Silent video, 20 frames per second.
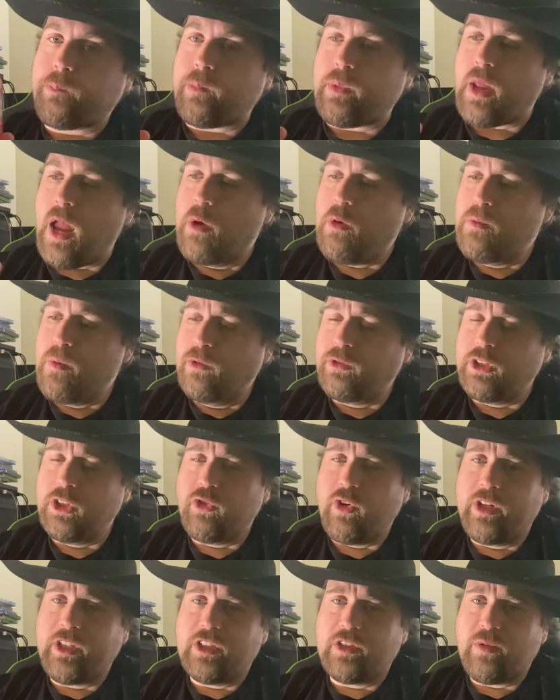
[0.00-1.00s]
I would mostly
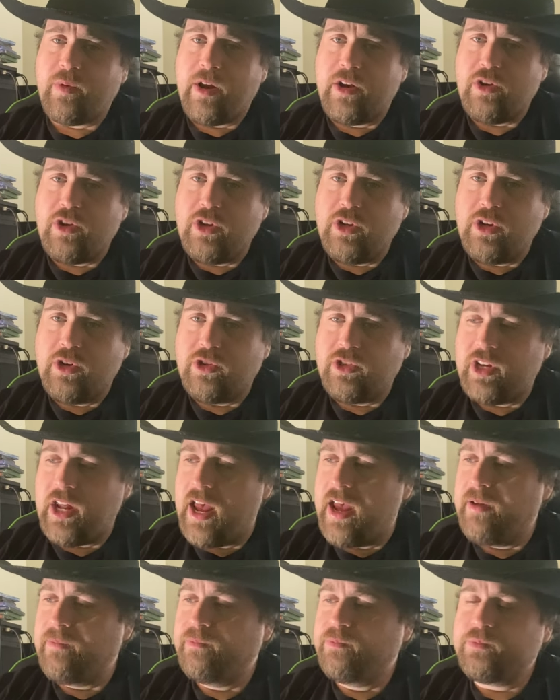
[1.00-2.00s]
drink this around New Year's
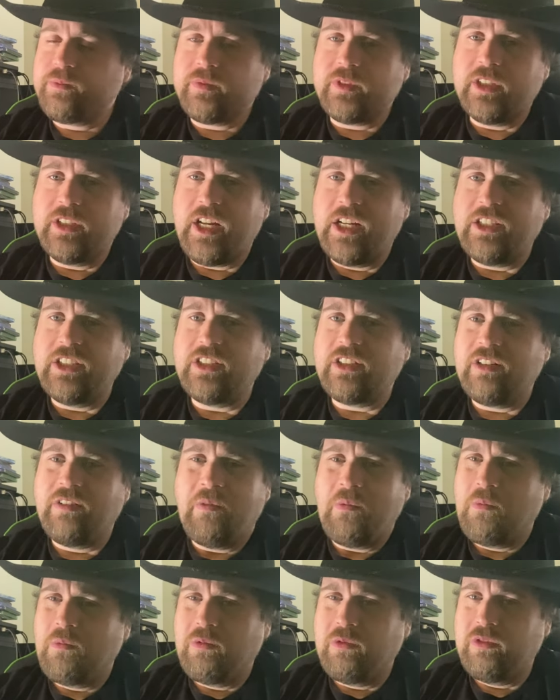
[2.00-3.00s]
Day because I just
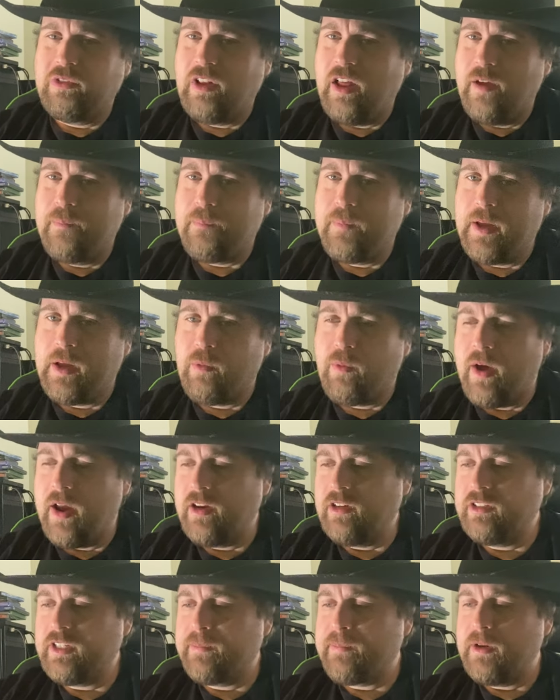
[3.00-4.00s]
love Big Red.
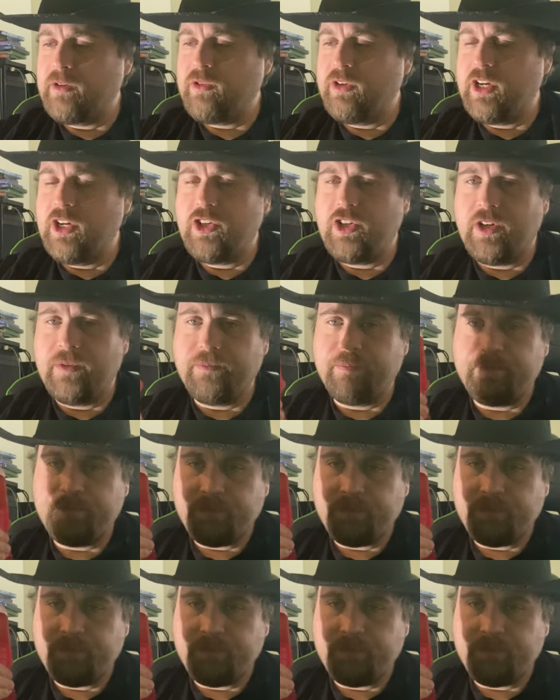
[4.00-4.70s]
It's like my tradition.